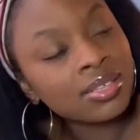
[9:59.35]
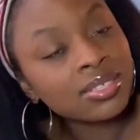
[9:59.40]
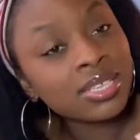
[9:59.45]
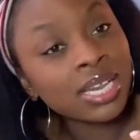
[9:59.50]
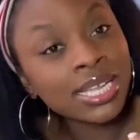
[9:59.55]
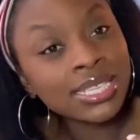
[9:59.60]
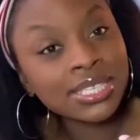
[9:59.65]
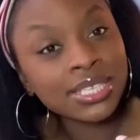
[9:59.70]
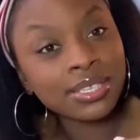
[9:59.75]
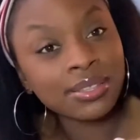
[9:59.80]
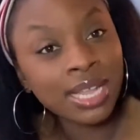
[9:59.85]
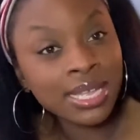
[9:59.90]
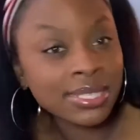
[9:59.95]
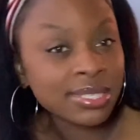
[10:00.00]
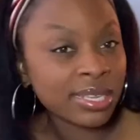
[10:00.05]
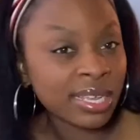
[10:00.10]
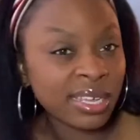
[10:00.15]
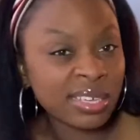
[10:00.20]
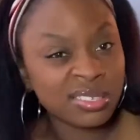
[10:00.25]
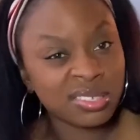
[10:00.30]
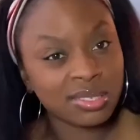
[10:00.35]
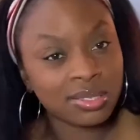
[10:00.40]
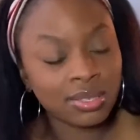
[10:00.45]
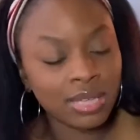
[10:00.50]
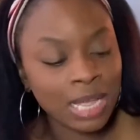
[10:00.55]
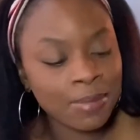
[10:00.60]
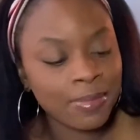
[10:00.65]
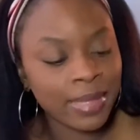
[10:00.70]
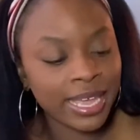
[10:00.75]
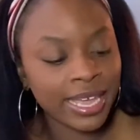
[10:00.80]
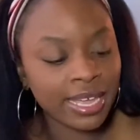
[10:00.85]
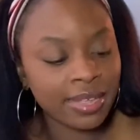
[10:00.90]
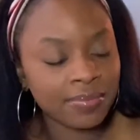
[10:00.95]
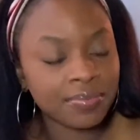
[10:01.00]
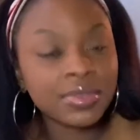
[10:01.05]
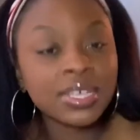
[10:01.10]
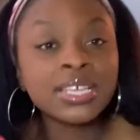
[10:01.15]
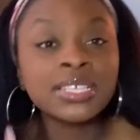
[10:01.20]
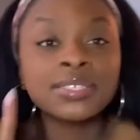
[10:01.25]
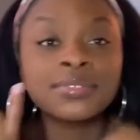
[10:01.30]
So that's, that's nice. I might,
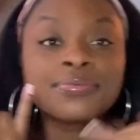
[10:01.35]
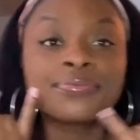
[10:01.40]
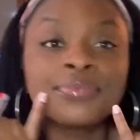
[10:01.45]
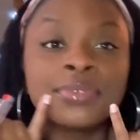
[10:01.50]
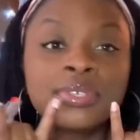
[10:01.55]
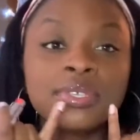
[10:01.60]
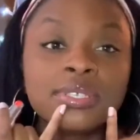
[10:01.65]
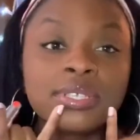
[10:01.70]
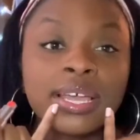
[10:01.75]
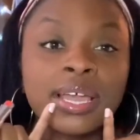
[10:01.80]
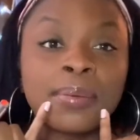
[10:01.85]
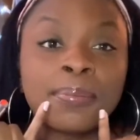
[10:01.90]
because this is like a